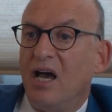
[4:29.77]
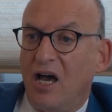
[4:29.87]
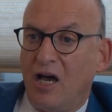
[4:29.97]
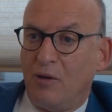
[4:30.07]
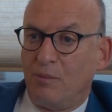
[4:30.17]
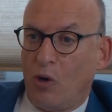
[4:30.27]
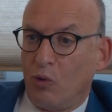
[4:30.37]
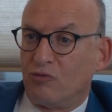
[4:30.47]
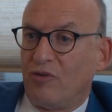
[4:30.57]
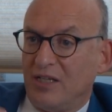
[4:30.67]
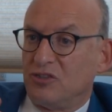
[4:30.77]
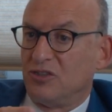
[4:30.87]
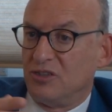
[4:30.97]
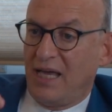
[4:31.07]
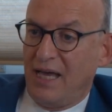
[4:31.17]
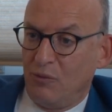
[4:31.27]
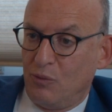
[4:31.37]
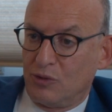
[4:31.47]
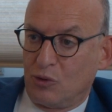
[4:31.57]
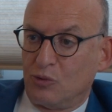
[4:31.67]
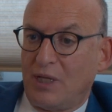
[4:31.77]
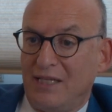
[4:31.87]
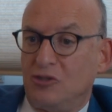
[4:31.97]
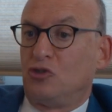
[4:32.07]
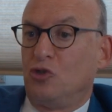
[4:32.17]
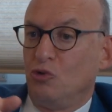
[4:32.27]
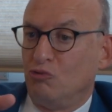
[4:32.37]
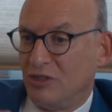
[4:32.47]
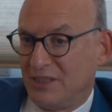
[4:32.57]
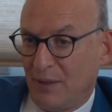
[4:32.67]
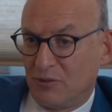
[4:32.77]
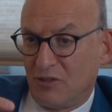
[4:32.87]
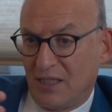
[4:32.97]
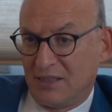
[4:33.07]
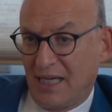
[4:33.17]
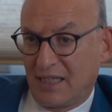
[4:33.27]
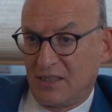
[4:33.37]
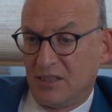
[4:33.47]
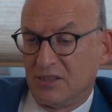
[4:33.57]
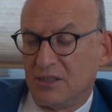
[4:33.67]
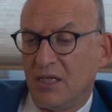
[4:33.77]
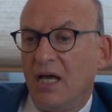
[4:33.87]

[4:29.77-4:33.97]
um, old fashioned, uh, what are called H2 receptor antagonists